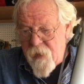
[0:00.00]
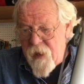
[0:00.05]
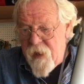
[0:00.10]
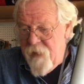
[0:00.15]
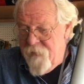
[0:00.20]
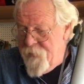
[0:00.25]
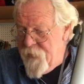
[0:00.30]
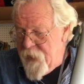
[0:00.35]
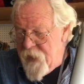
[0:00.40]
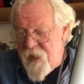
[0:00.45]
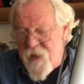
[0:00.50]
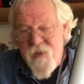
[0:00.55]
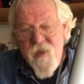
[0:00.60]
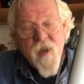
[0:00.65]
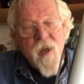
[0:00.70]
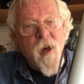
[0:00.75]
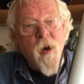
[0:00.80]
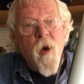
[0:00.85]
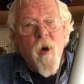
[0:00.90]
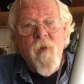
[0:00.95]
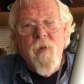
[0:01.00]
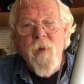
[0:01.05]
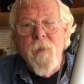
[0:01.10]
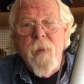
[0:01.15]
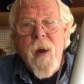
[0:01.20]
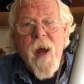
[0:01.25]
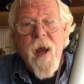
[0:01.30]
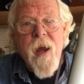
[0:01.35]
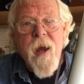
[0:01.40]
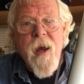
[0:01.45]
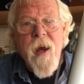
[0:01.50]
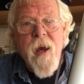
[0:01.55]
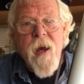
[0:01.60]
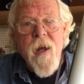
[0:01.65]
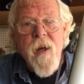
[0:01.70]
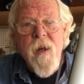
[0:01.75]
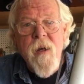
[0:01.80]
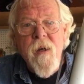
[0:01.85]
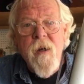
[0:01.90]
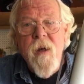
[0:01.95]
If it gets in over my
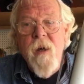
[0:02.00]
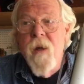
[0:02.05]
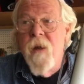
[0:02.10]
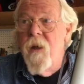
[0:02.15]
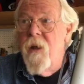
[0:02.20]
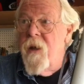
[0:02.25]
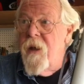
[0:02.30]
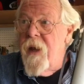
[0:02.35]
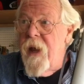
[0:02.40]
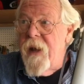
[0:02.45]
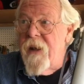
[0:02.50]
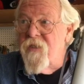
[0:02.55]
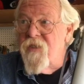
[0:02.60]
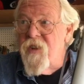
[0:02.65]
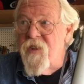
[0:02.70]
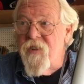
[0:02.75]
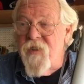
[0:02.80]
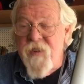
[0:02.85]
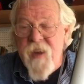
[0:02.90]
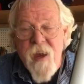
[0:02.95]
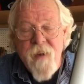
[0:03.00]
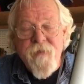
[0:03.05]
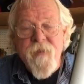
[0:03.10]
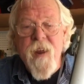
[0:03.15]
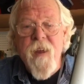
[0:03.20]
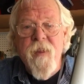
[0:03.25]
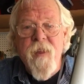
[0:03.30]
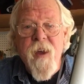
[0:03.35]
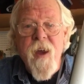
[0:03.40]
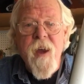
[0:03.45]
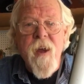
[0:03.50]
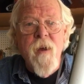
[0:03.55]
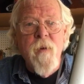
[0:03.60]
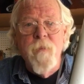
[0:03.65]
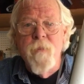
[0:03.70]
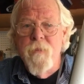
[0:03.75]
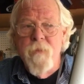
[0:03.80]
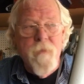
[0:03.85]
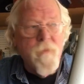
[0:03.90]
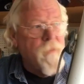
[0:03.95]
head and it's a safety thing,
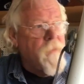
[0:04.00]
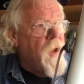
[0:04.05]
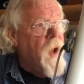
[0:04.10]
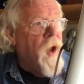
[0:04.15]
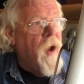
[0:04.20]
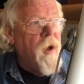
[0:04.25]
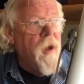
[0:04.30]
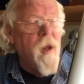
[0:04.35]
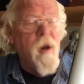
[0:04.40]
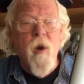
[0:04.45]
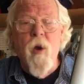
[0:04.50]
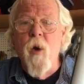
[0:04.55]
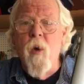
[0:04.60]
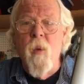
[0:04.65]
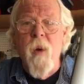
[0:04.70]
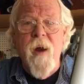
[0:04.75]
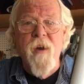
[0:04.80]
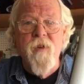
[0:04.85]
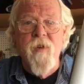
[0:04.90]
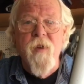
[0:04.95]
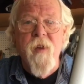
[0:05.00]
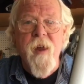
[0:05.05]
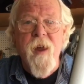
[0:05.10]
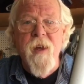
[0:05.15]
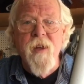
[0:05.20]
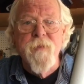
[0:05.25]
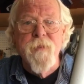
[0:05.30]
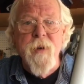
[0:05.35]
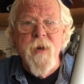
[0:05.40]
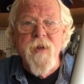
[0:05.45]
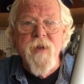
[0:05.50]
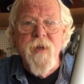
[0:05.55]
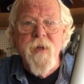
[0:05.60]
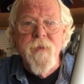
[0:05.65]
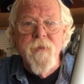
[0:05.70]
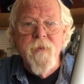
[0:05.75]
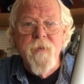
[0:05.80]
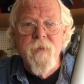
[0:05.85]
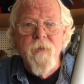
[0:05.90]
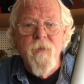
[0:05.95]
it'll go right to the experts.
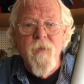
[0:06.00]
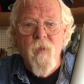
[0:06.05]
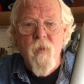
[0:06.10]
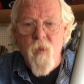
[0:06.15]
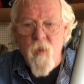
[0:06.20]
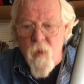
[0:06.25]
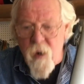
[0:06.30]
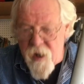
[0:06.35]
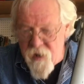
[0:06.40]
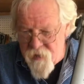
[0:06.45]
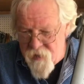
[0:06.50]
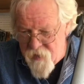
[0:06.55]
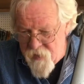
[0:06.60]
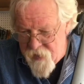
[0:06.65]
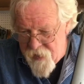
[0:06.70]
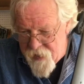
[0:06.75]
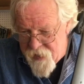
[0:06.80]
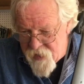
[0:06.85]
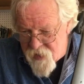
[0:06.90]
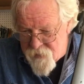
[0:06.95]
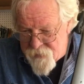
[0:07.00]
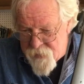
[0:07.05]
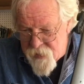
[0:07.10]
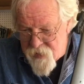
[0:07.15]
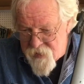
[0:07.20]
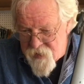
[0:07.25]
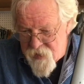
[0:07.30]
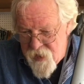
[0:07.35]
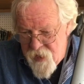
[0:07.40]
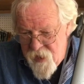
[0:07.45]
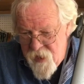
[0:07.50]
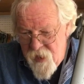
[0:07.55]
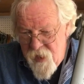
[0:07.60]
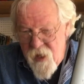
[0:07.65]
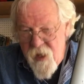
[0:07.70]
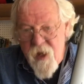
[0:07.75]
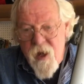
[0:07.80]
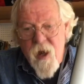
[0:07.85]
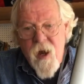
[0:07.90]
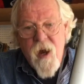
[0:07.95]
Right to the experts.
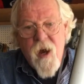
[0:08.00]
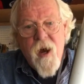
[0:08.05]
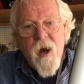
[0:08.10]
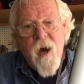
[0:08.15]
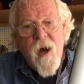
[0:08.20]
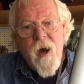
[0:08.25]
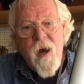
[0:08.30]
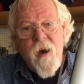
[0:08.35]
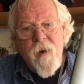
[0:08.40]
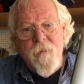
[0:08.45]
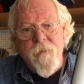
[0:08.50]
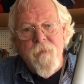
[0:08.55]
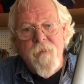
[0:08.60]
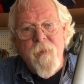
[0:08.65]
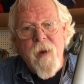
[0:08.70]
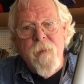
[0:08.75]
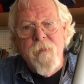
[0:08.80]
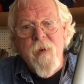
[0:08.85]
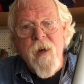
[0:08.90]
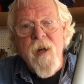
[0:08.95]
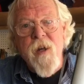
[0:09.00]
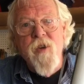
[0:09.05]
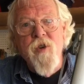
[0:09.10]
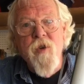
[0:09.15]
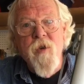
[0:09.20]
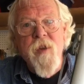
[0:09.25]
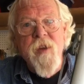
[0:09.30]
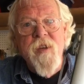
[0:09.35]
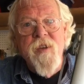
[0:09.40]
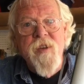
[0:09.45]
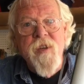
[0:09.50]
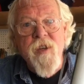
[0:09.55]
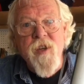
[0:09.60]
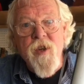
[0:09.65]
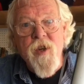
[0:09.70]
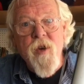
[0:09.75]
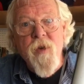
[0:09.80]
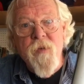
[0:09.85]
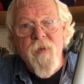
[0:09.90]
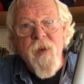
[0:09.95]
I'm going to do this in
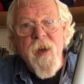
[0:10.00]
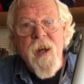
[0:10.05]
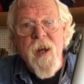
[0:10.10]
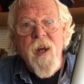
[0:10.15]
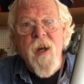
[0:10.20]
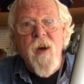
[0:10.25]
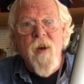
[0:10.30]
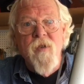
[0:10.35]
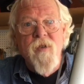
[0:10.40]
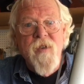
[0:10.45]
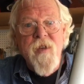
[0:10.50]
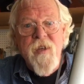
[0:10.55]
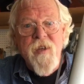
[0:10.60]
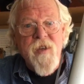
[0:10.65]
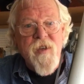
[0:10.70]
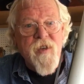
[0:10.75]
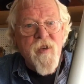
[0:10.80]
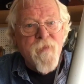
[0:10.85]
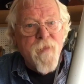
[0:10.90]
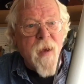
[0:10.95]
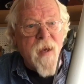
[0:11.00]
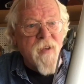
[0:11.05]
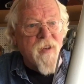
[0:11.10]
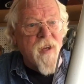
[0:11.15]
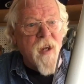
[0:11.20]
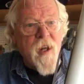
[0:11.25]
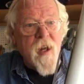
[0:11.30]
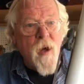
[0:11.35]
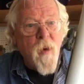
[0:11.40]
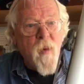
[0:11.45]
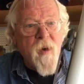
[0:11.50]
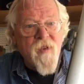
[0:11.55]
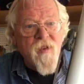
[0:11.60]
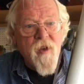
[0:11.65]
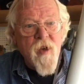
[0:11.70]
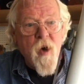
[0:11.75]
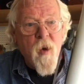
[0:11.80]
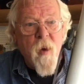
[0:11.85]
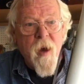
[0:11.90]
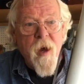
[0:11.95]
2 videos. This is basically what's
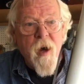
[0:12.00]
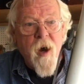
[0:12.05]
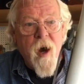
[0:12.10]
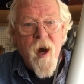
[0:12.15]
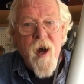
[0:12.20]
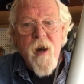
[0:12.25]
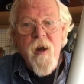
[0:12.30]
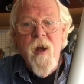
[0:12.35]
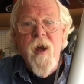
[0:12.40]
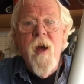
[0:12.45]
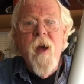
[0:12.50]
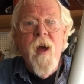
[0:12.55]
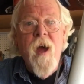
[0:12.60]
going on.